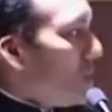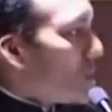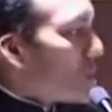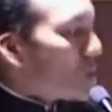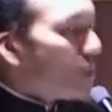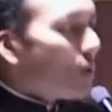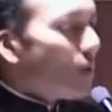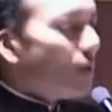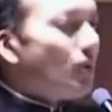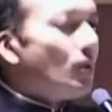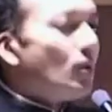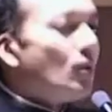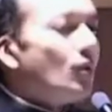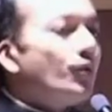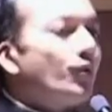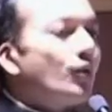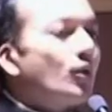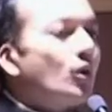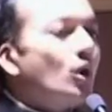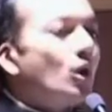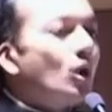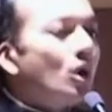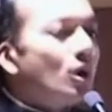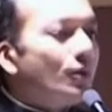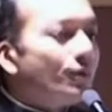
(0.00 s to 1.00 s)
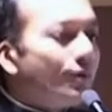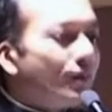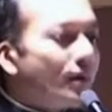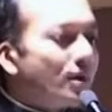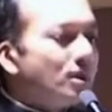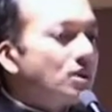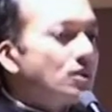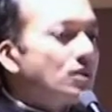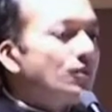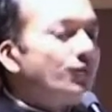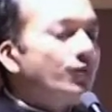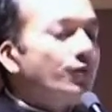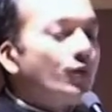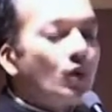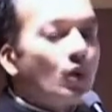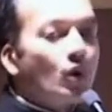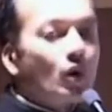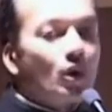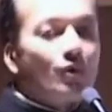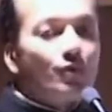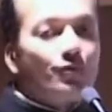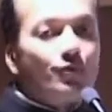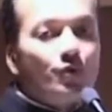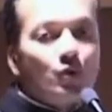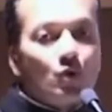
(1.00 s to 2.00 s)
So for all of us, for
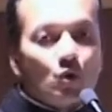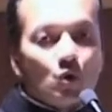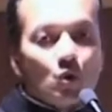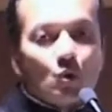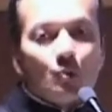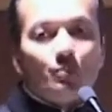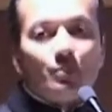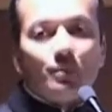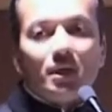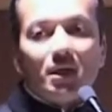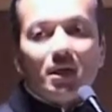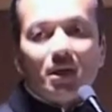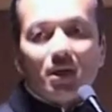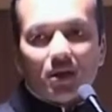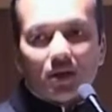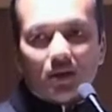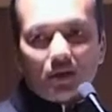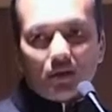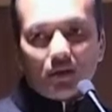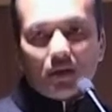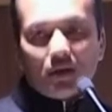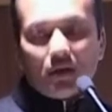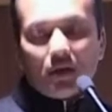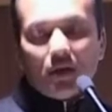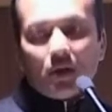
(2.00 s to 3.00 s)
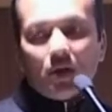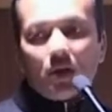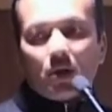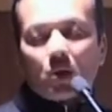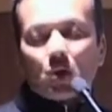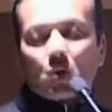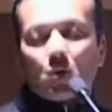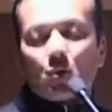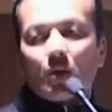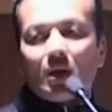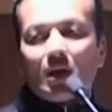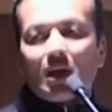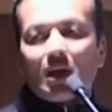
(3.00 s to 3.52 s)
all of you to be here to